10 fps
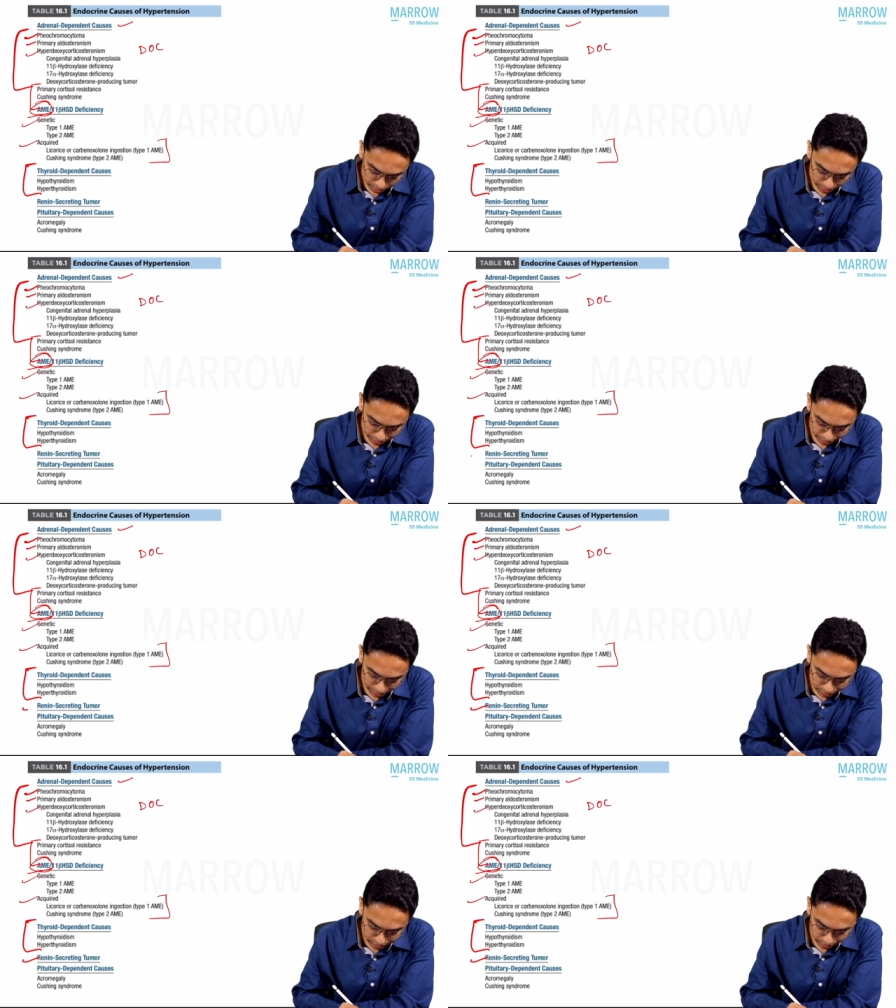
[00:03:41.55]
Then
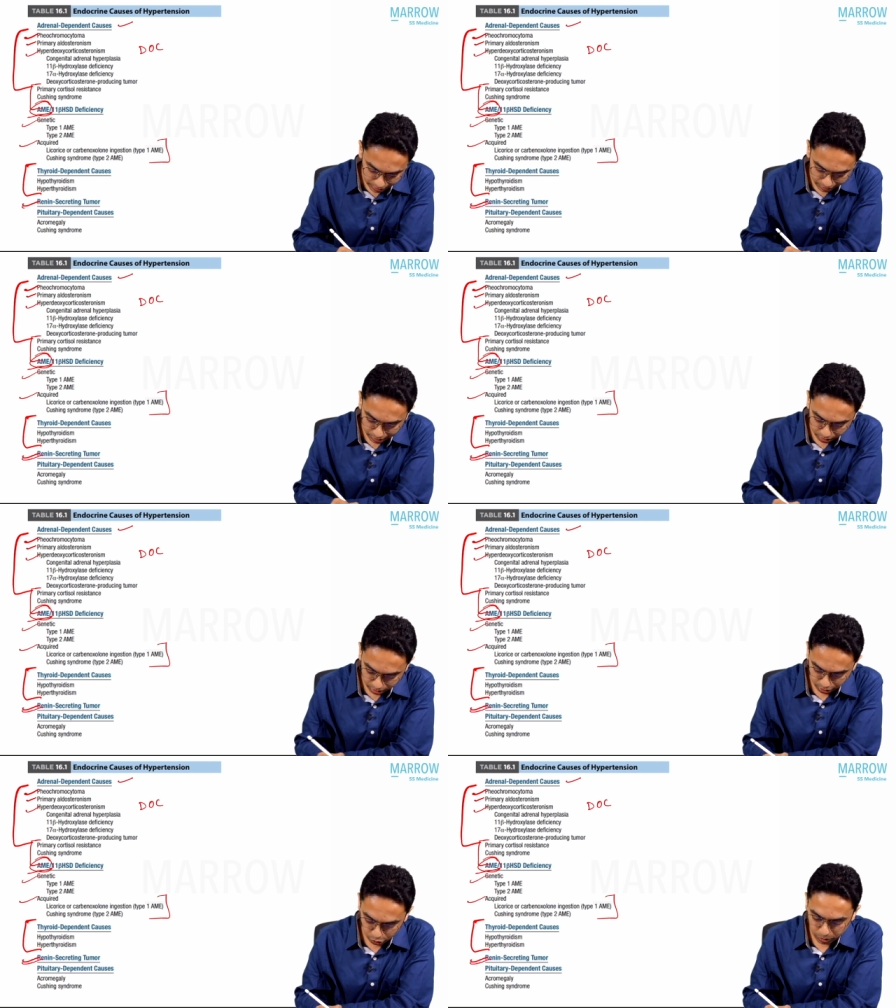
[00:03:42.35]
renin
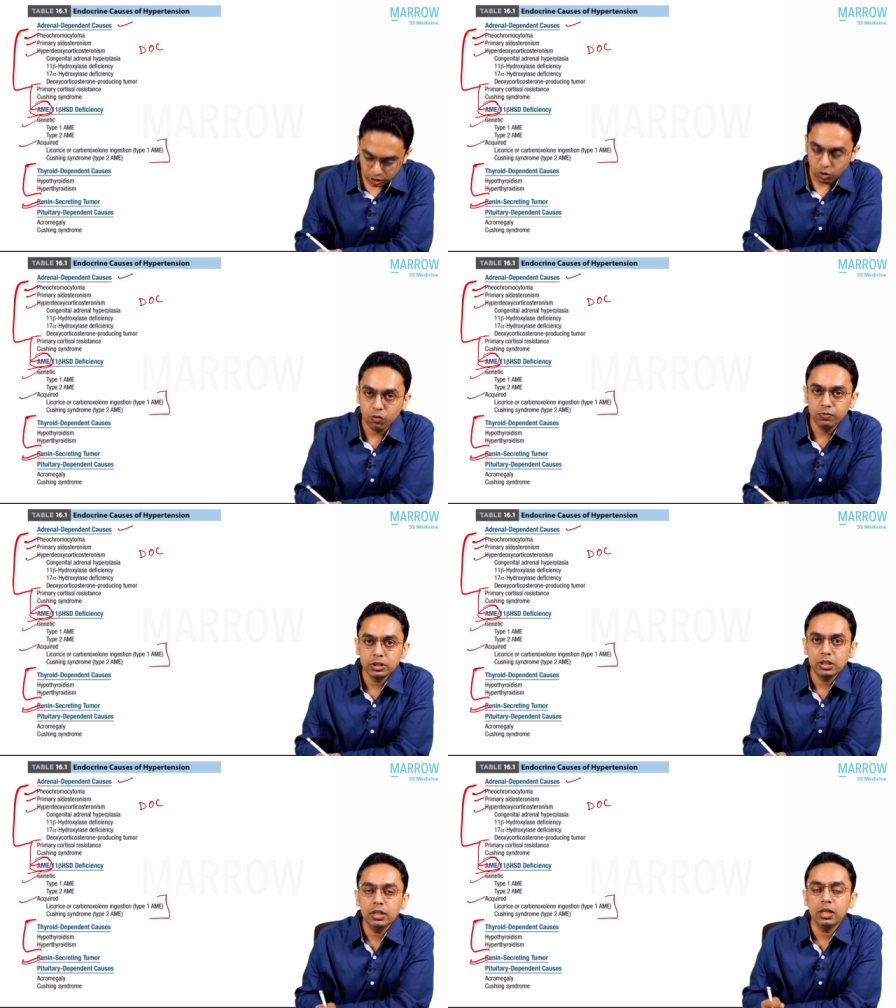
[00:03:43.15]
secreting tumor
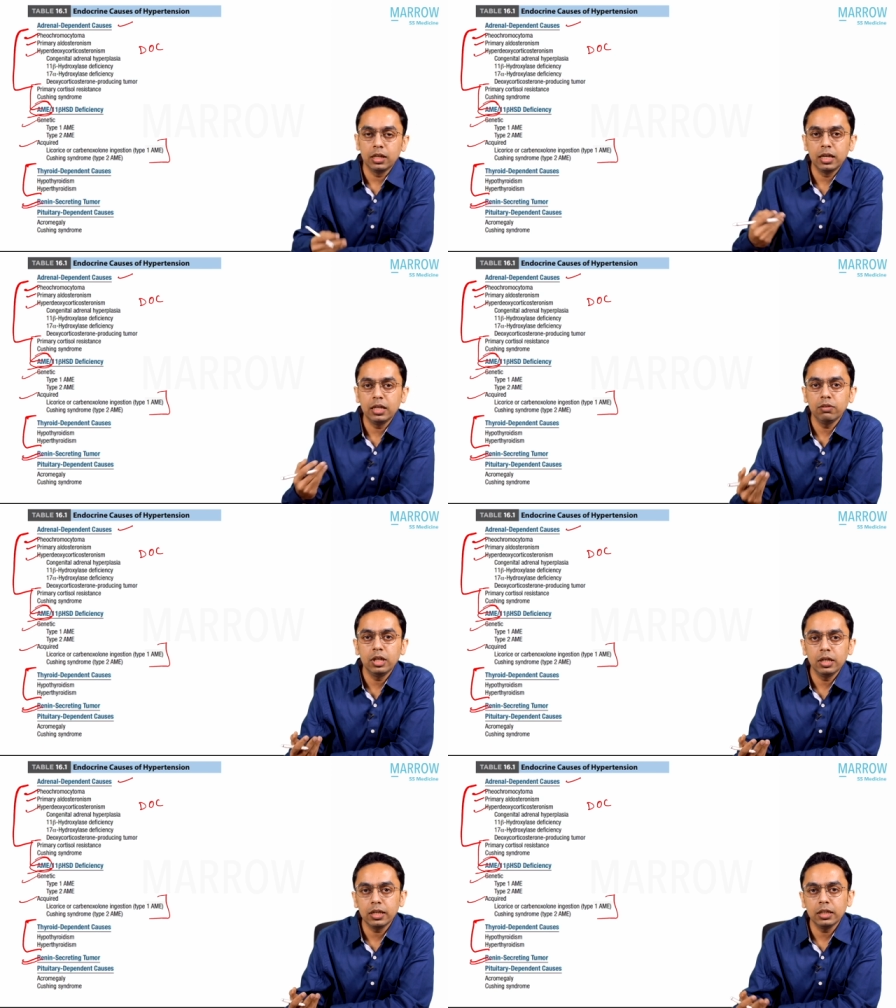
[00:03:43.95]
obviously renin
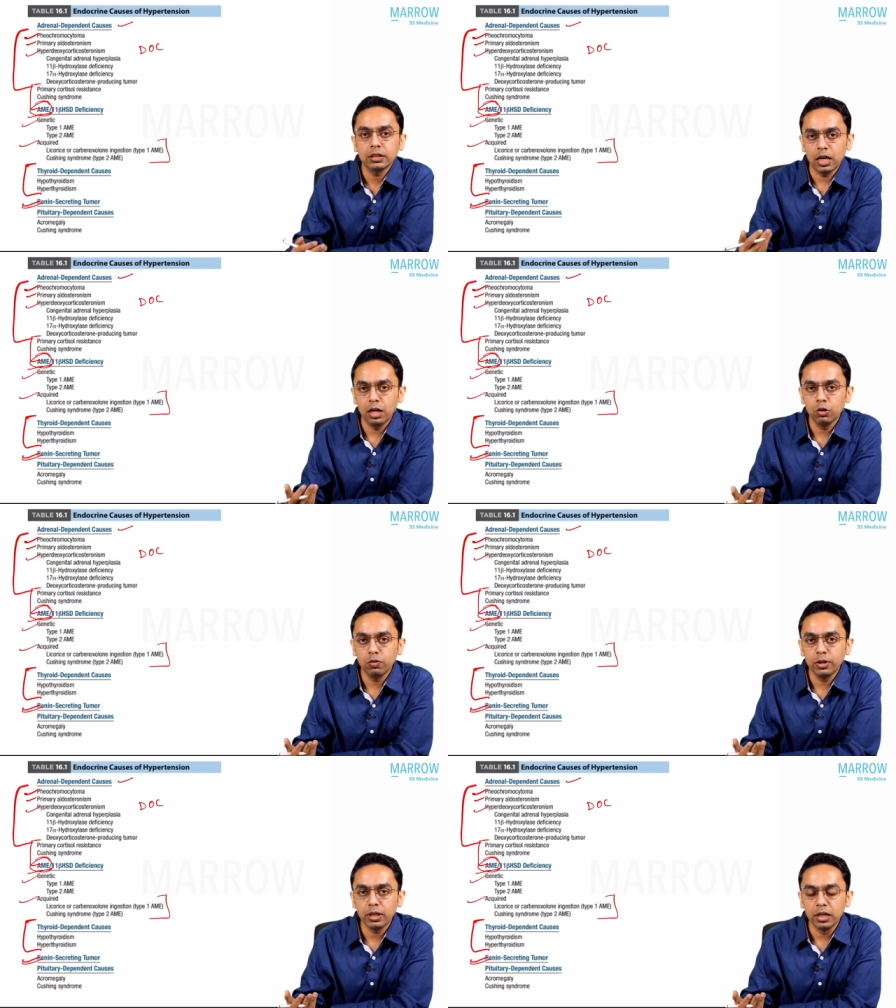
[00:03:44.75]
will increase,
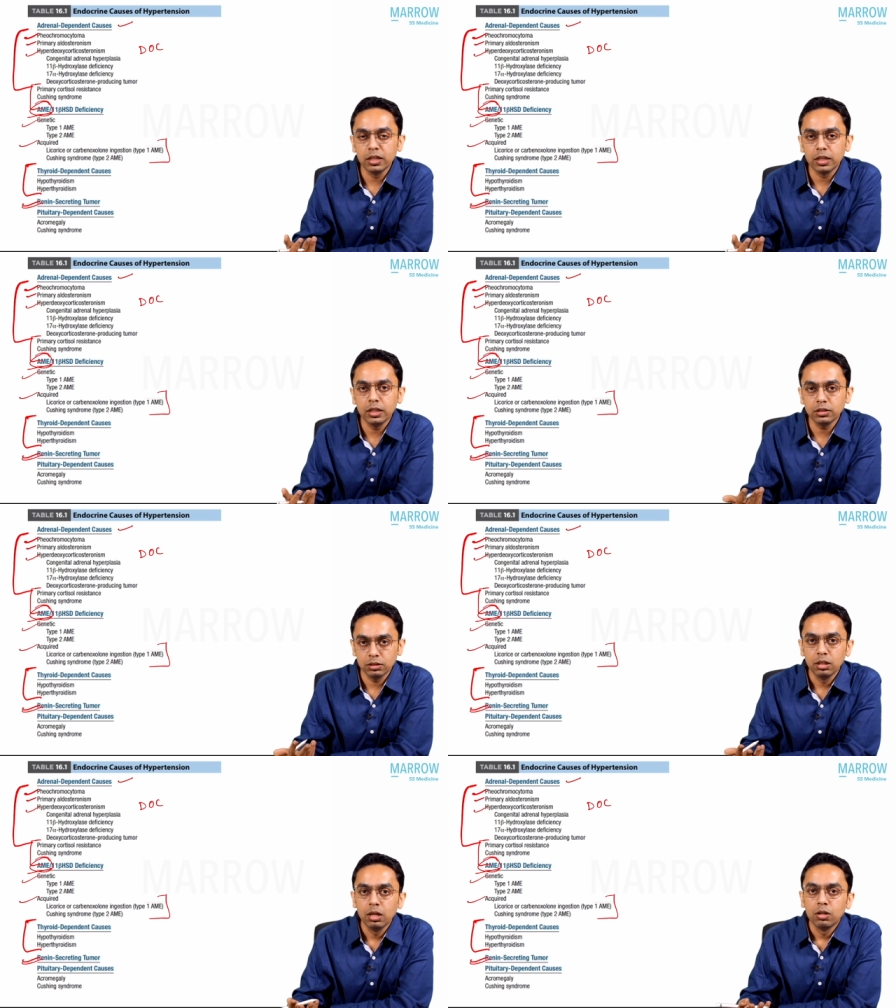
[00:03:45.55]
aldo will increase.